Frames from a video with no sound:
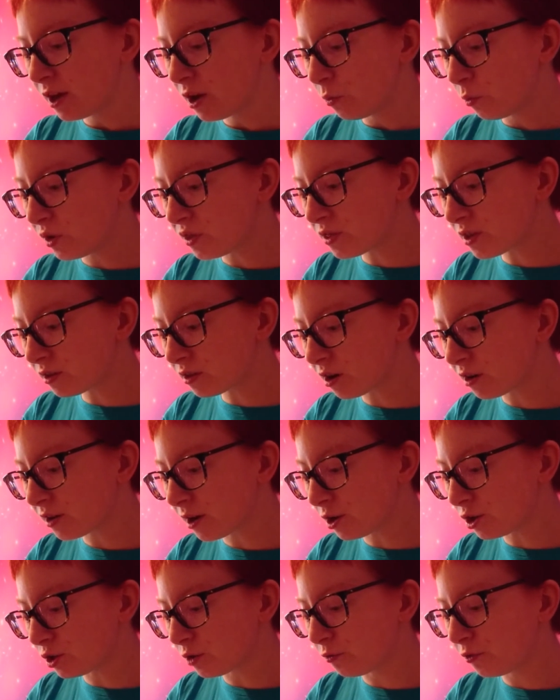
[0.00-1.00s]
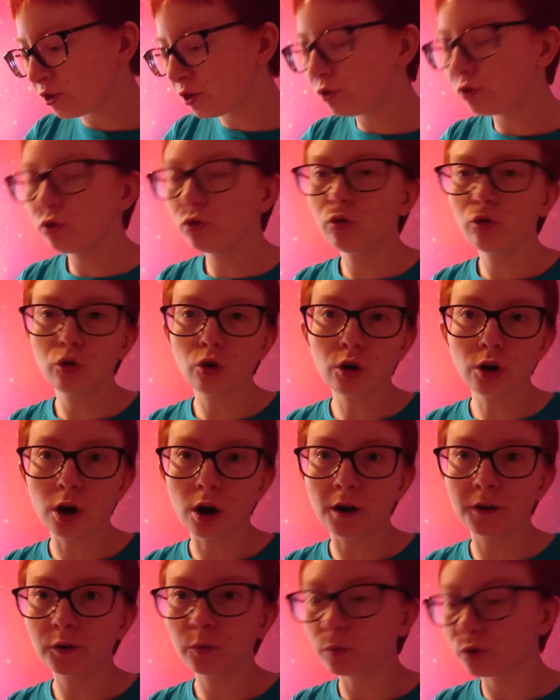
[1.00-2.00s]
When this card enters your field, you draw a
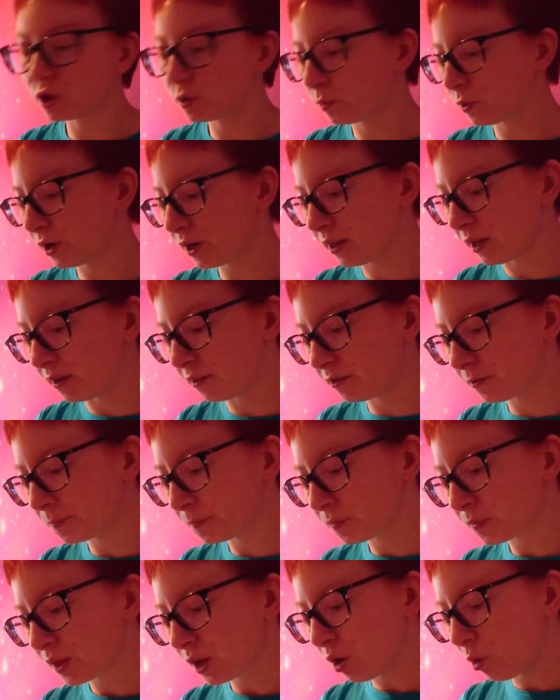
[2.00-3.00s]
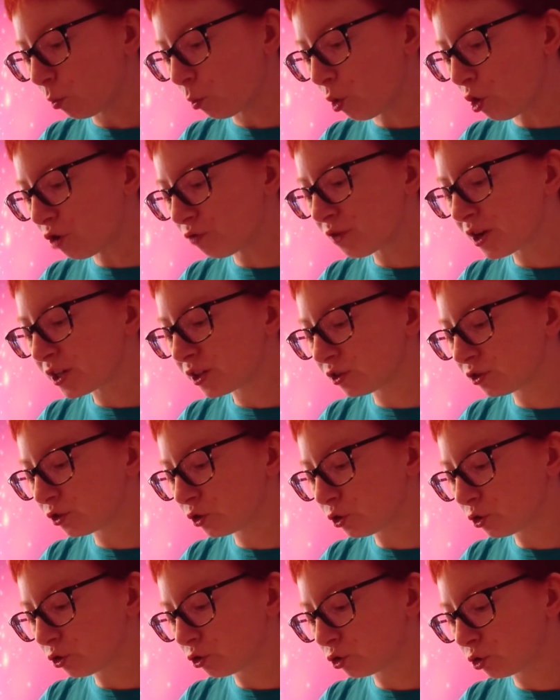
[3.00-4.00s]
card, which is pretty nice. War Resonators
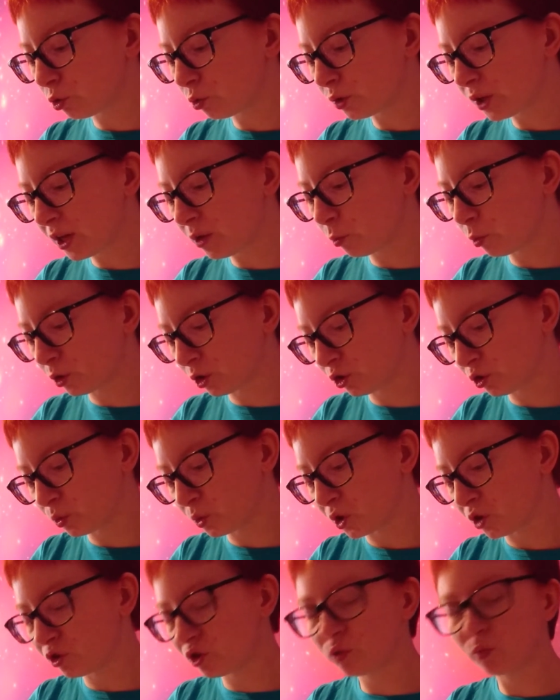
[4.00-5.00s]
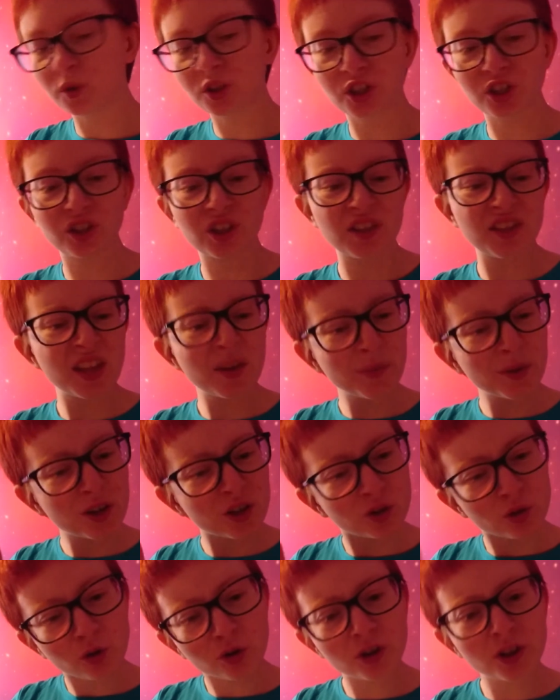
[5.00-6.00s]
you control gain 100, which is the
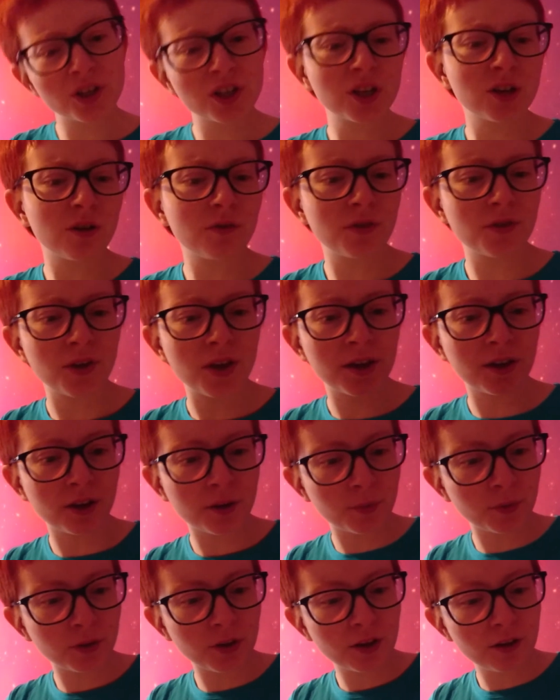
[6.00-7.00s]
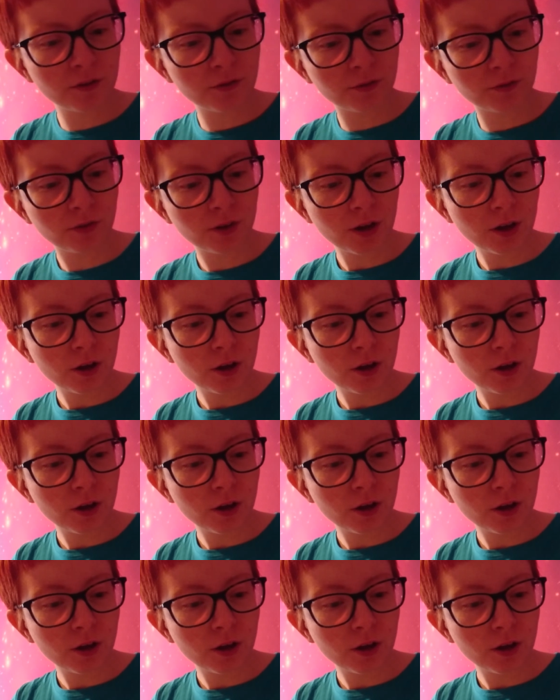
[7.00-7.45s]
majority of the deck. I believe